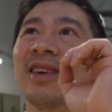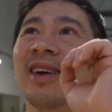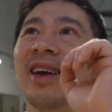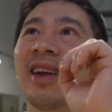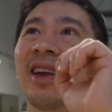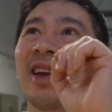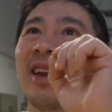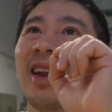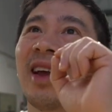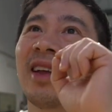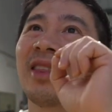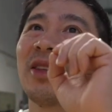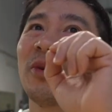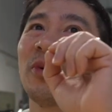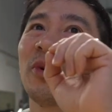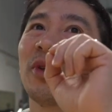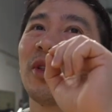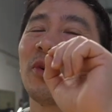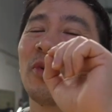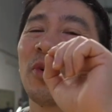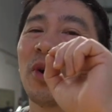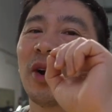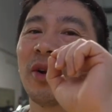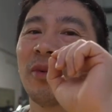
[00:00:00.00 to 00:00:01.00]
I connected
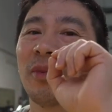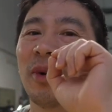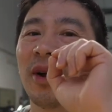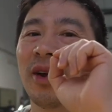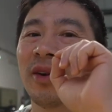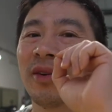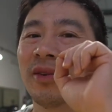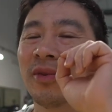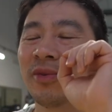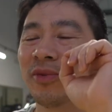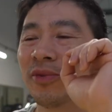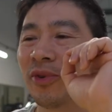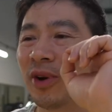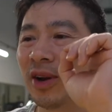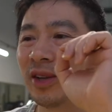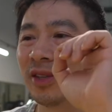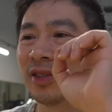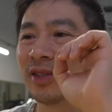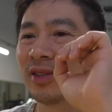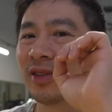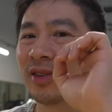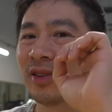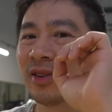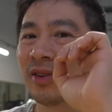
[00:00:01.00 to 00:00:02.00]
with one of my
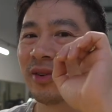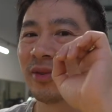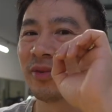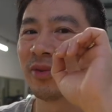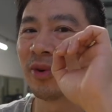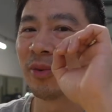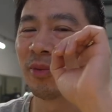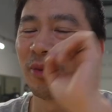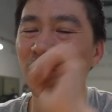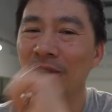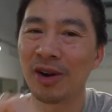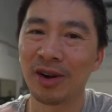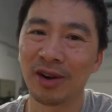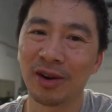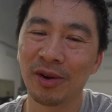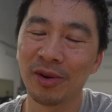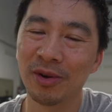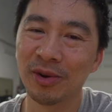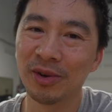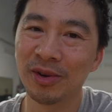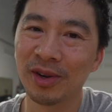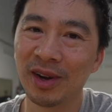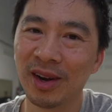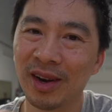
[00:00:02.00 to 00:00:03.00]
friends from long
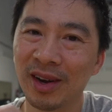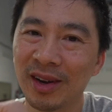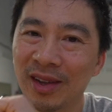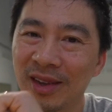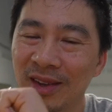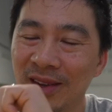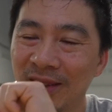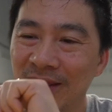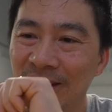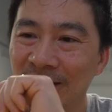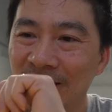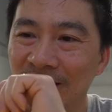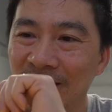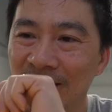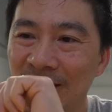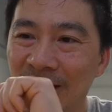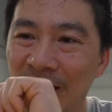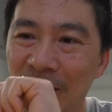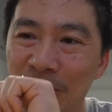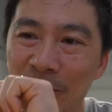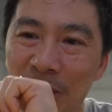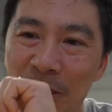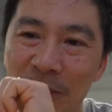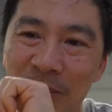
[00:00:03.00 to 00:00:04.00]
ago, and he
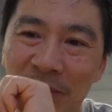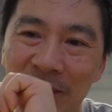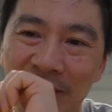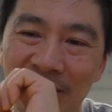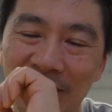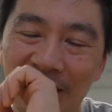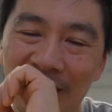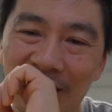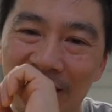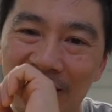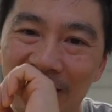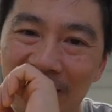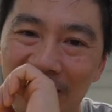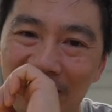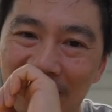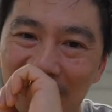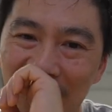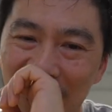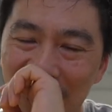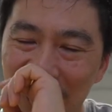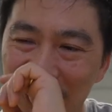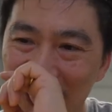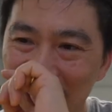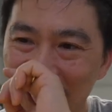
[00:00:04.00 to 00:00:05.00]
came up and he's like, you
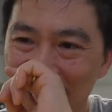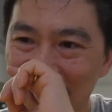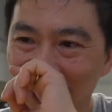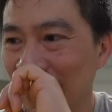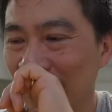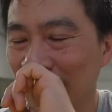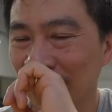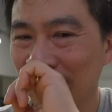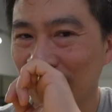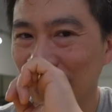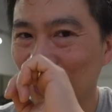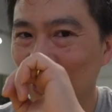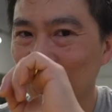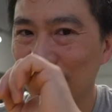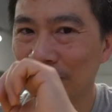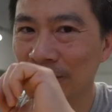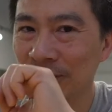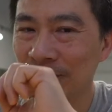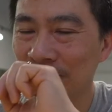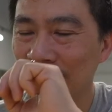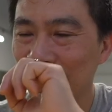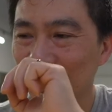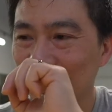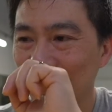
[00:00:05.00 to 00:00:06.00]
know, Flynn, the shows
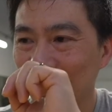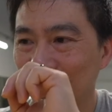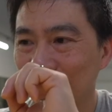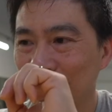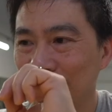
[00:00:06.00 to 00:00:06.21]
were